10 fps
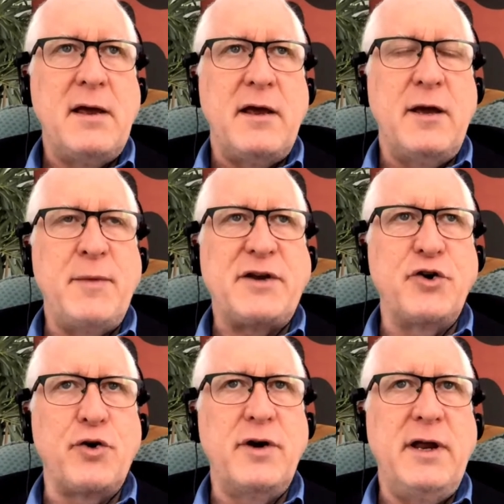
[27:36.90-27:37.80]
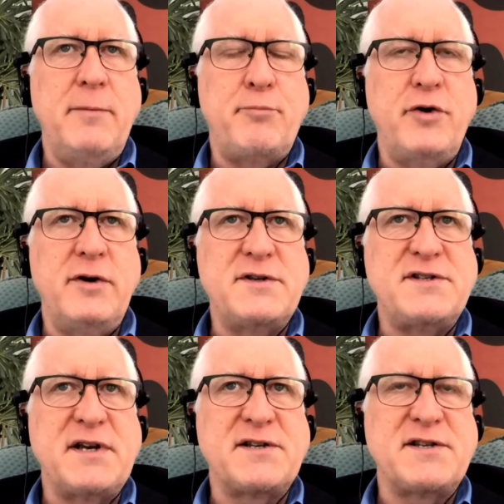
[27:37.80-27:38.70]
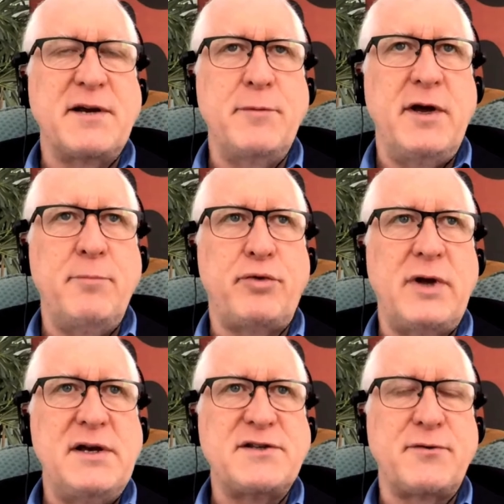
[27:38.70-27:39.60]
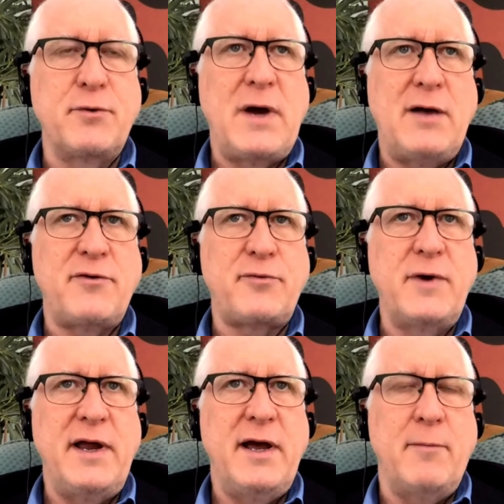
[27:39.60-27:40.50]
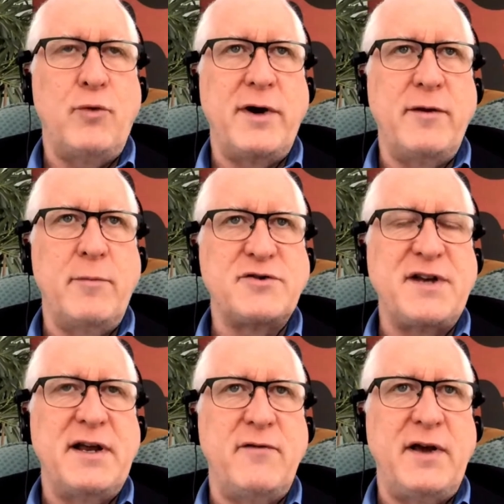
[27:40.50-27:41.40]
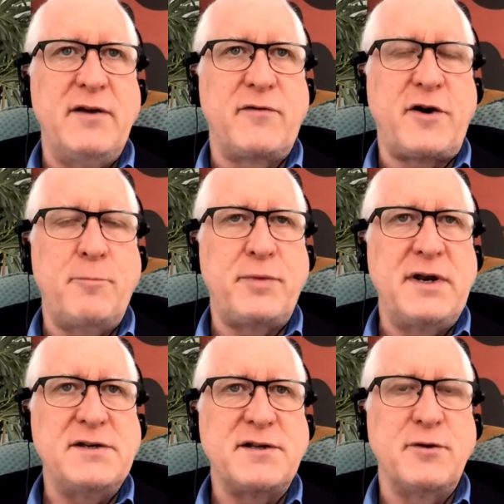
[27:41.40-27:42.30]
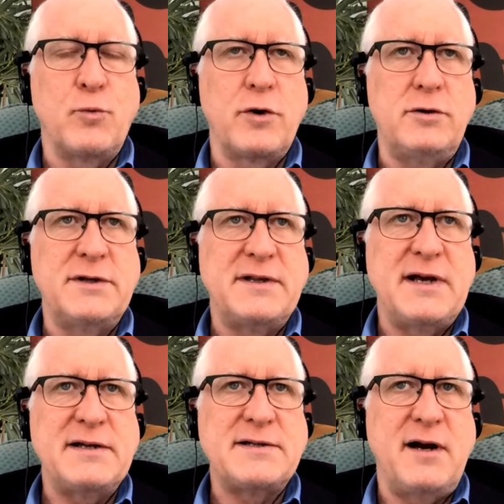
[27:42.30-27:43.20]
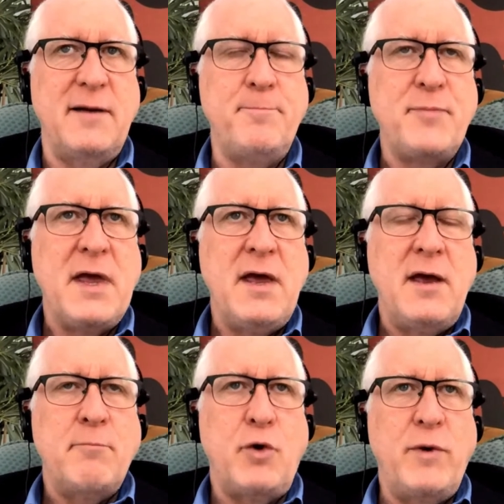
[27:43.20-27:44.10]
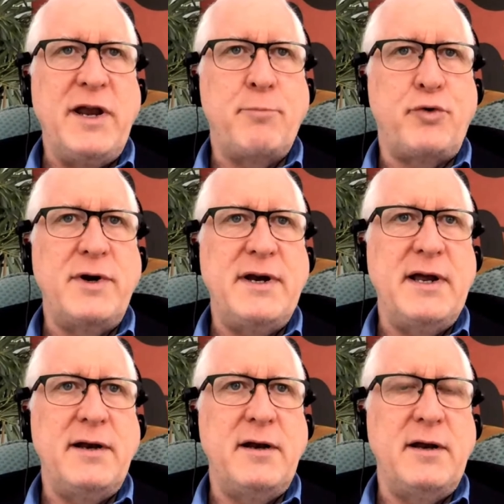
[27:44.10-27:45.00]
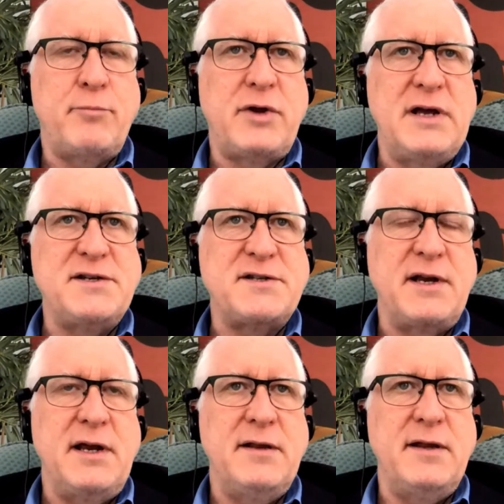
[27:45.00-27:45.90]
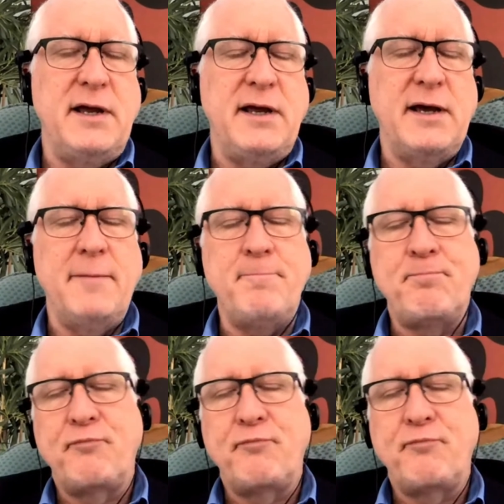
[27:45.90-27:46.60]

And McNerney mm-hmm. put Six Sigma in place throughout 3M, one of the most innovative companies in the world at that time. But when he put it in place in the um,